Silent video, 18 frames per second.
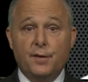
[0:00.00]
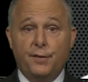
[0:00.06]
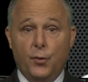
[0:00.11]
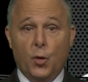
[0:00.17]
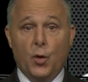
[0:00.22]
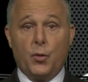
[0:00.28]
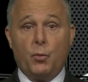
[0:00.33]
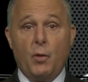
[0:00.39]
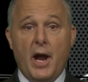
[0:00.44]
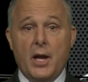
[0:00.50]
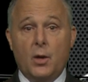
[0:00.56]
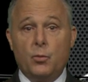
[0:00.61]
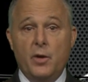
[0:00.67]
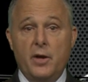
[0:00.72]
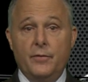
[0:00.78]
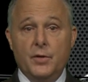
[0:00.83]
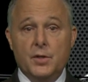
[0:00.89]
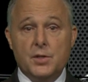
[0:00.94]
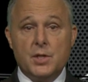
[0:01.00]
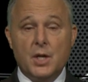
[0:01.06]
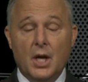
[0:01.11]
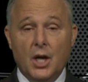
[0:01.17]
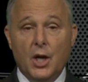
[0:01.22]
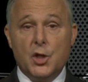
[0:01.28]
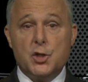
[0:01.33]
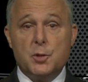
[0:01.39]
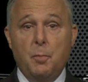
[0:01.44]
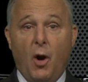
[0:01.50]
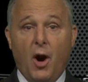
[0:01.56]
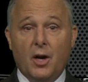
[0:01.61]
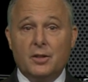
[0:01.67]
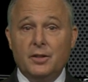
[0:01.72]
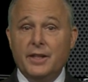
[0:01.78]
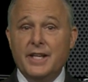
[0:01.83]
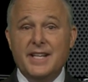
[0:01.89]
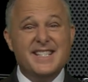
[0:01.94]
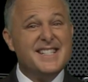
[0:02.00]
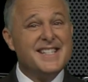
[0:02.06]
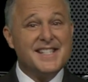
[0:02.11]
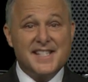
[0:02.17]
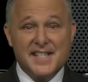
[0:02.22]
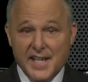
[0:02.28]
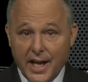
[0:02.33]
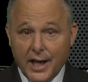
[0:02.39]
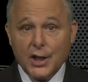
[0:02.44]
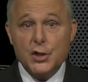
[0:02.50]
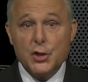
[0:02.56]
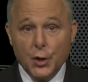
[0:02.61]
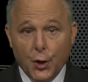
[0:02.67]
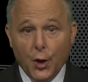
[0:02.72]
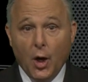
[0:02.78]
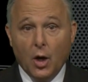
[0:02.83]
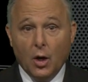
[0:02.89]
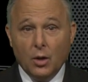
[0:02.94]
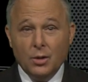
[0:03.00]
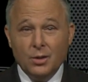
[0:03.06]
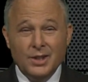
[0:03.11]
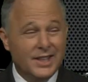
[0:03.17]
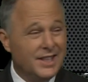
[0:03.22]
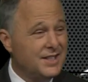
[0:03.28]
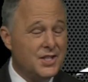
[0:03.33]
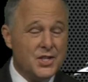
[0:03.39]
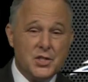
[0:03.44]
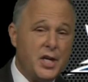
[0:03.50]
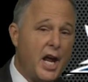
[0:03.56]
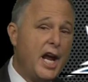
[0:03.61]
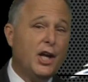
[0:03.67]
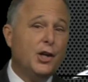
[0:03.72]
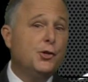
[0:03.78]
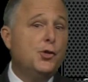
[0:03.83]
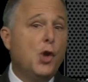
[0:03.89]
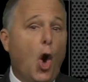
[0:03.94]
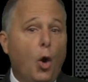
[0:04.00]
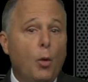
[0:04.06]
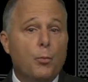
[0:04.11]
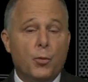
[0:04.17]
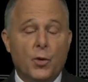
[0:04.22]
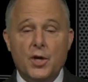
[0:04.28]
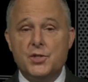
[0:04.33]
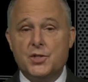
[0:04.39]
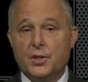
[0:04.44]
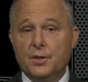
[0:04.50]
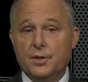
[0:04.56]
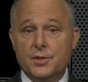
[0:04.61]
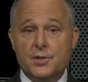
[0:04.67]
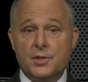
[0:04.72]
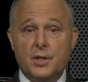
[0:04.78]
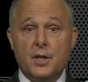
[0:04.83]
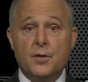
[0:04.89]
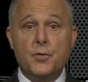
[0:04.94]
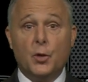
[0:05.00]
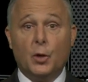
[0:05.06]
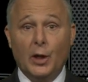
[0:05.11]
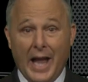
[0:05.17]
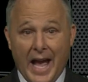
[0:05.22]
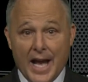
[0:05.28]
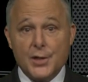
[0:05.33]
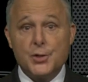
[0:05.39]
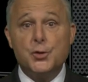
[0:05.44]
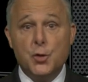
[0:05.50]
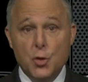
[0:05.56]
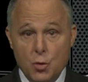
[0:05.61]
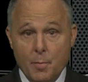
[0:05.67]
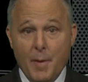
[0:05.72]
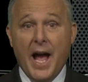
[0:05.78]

the fourth ranked Reivers, a sparkling 6 0. Just take no prisoners in their last two